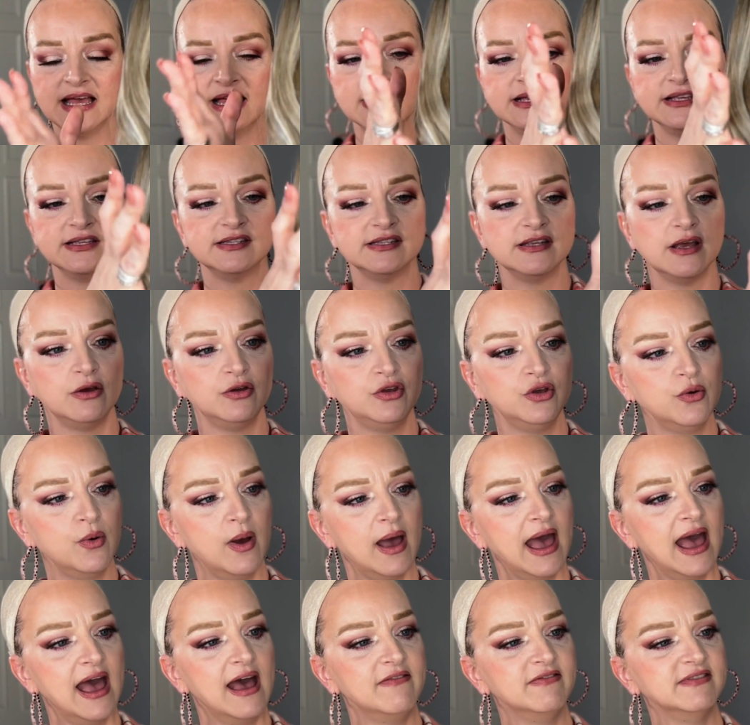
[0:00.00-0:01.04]
So you
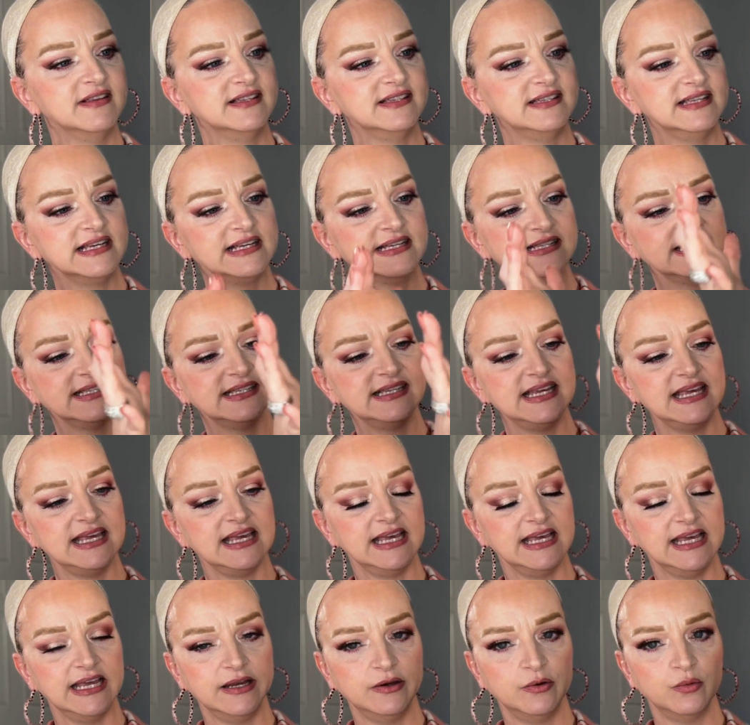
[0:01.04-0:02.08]
have the
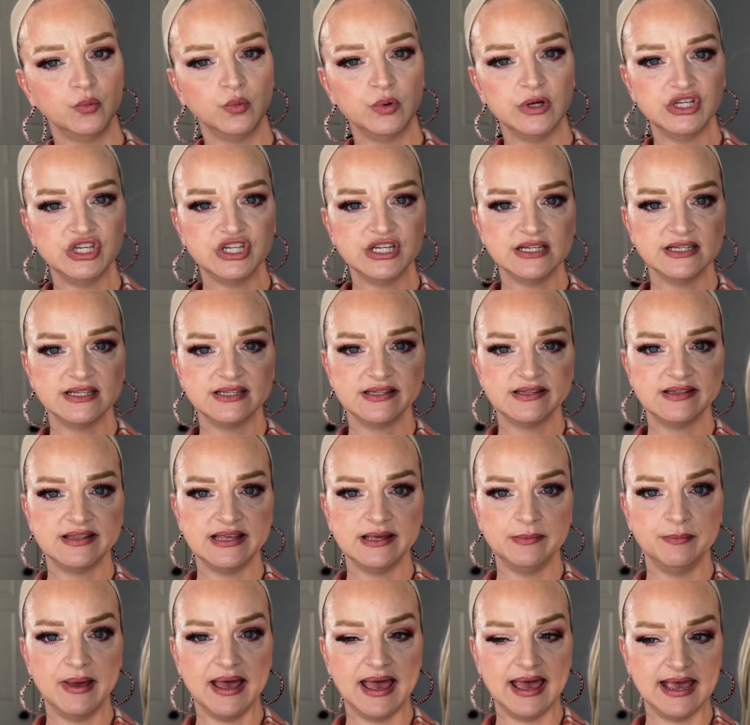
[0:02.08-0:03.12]
16, which is the
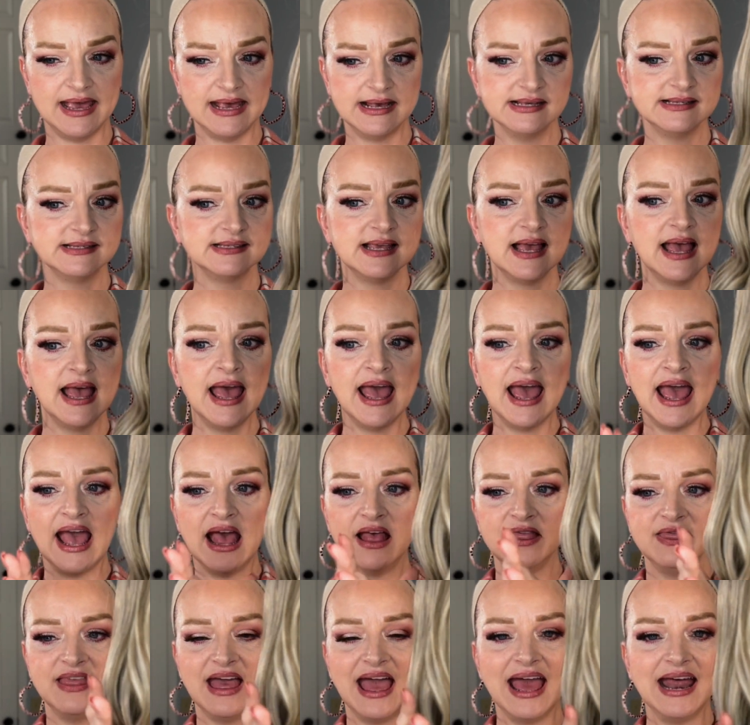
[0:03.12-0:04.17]
base,
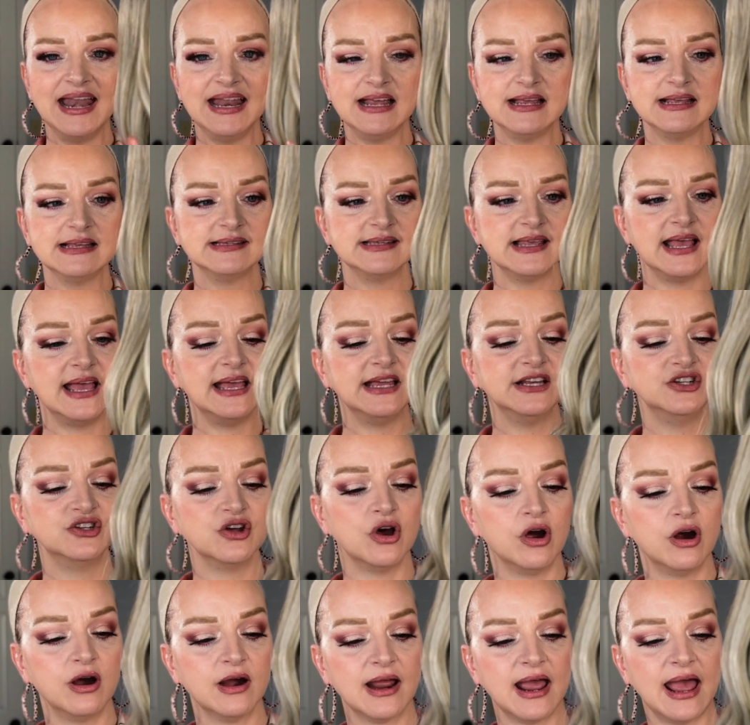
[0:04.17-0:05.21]
and that is a
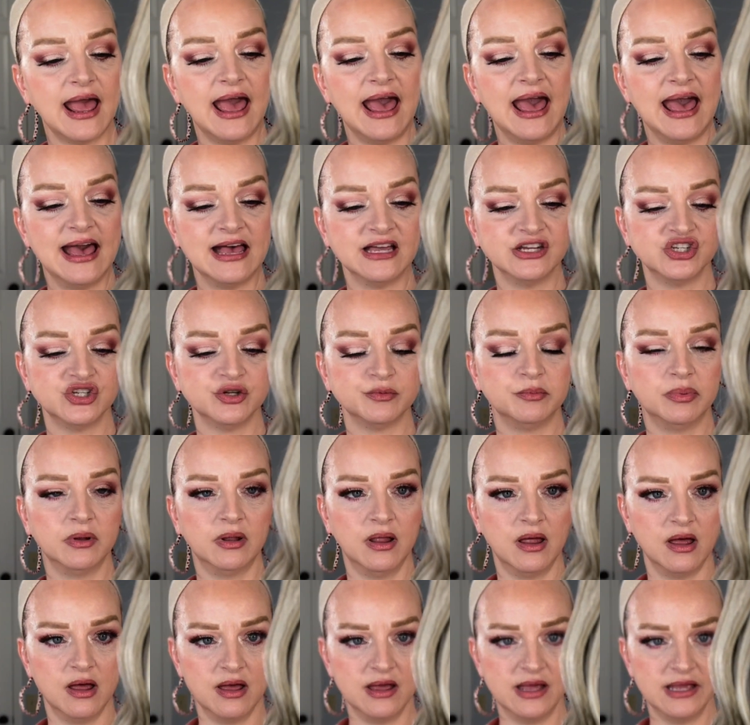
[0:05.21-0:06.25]
dark ash
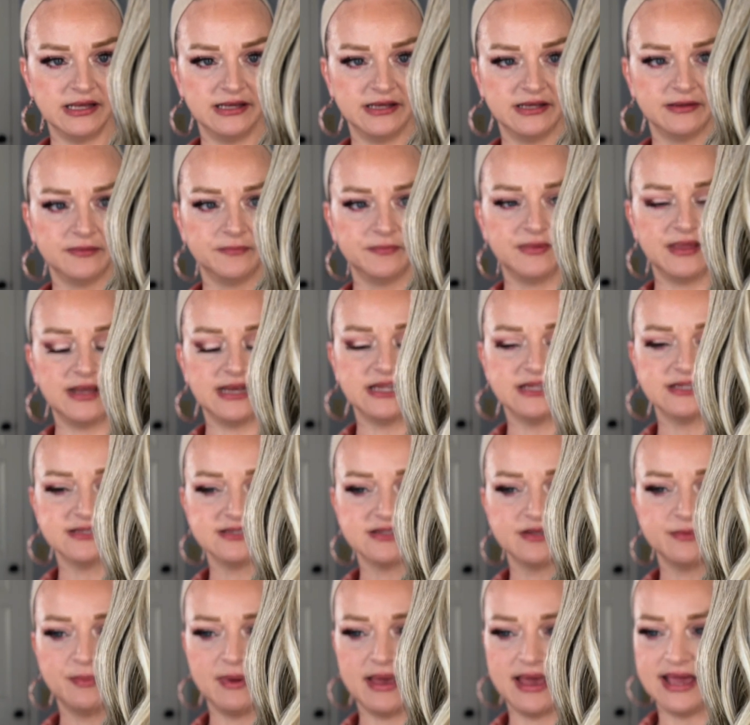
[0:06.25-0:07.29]
blonde. That is
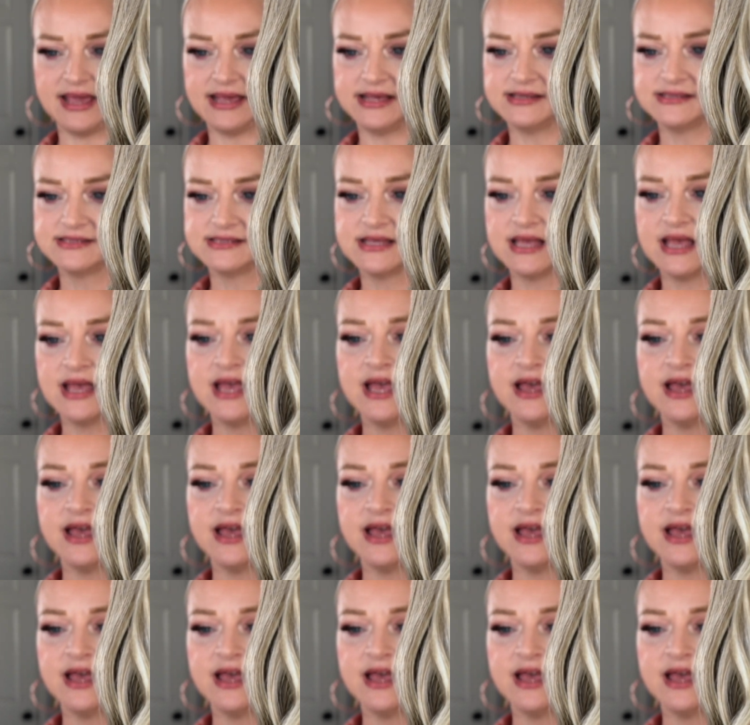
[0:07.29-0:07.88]
the base.